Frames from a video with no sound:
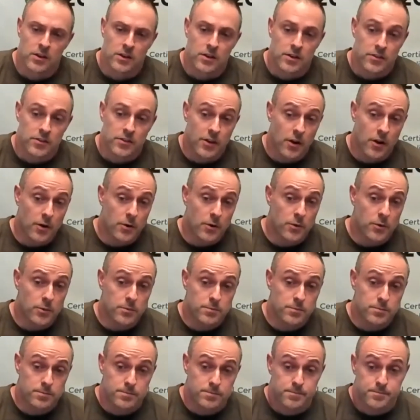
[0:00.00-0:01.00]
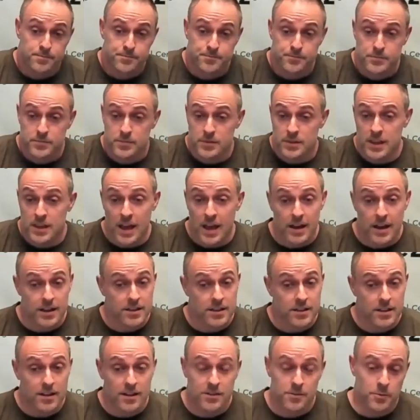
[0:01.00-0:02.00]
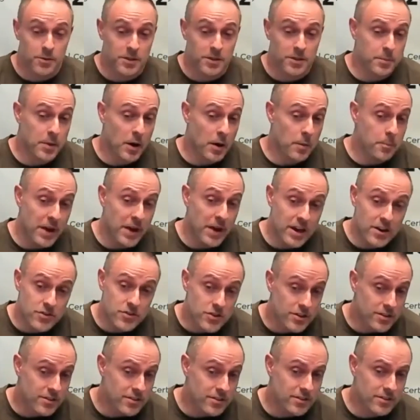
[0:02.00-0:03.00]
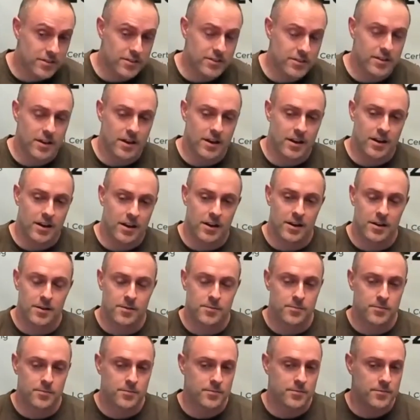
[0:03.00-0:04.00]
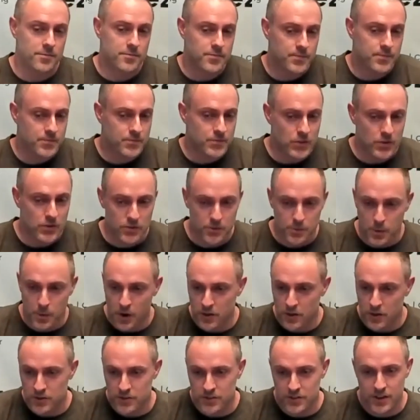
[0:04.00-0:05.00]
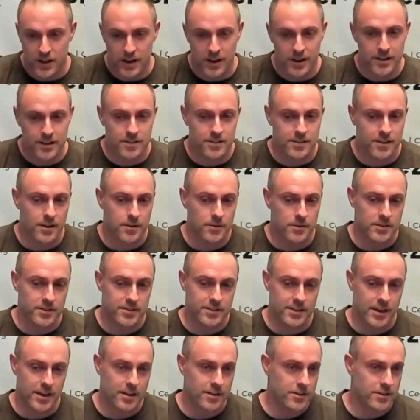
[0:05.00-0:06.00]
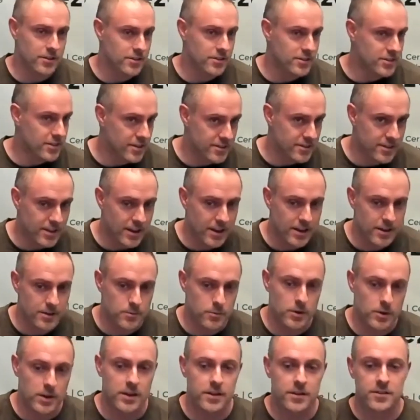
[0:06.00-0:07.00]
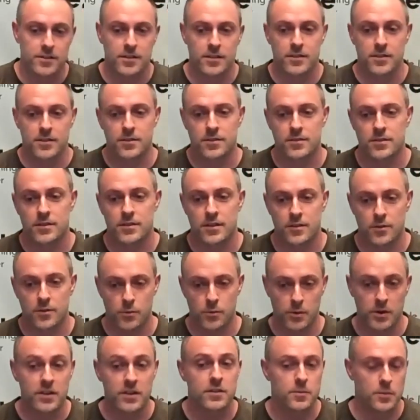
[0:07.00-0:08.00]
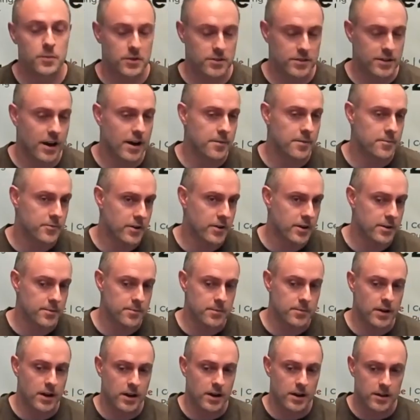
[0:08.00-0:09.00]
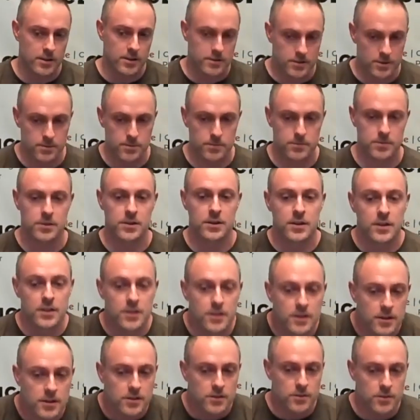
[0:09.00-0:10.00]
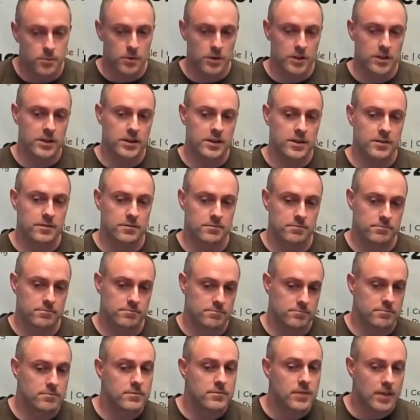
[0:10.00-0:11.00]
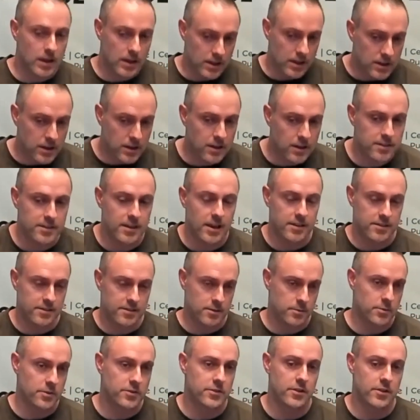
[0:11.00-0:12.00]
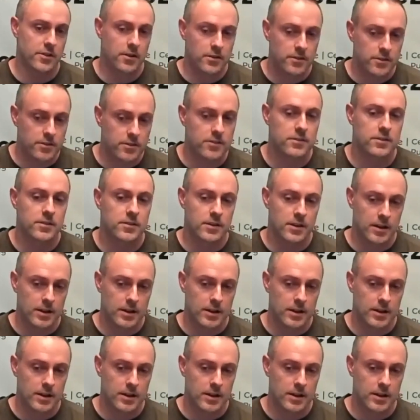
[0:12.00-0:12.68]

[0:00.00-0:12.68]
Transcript: So yeah, it's really about patience. For smaller sites, I always say a good 6 to 8 weeks is a reasonable time frame to really assess the results.